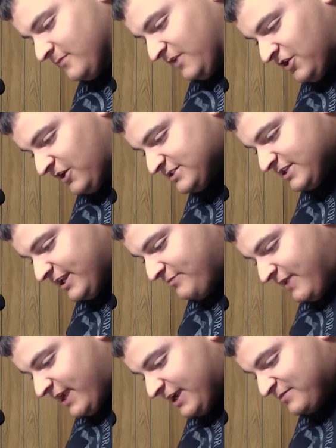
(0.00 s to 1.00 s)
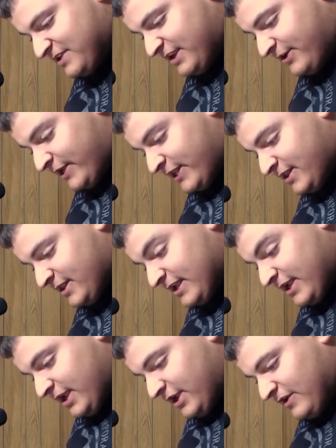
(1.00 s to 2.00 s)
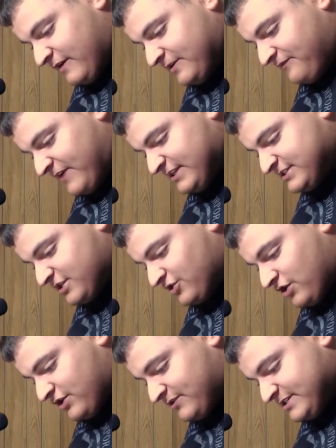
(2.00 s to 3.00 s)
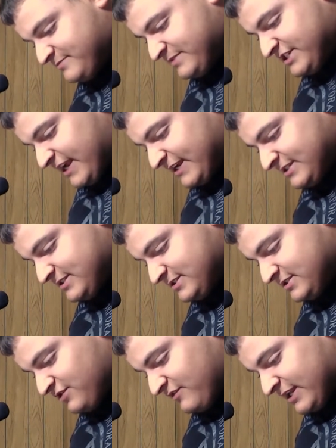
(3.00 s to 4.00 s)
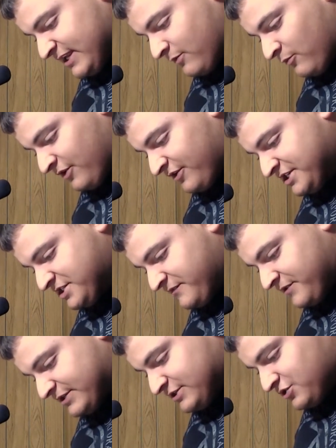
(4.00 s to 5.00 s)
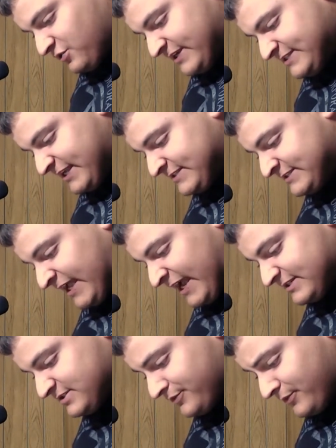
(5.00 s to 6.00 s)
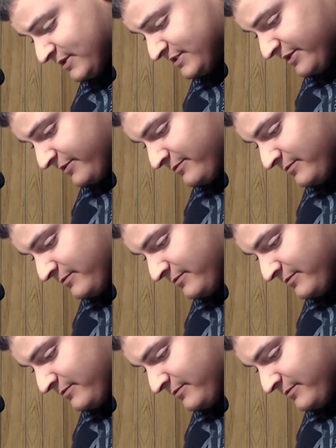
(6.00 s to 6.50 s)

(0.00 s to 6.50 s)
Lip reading: you'd also need makeup to do it. You have an advantage on all charisma checks directed at one creature of your choice that isn't hostile towards you.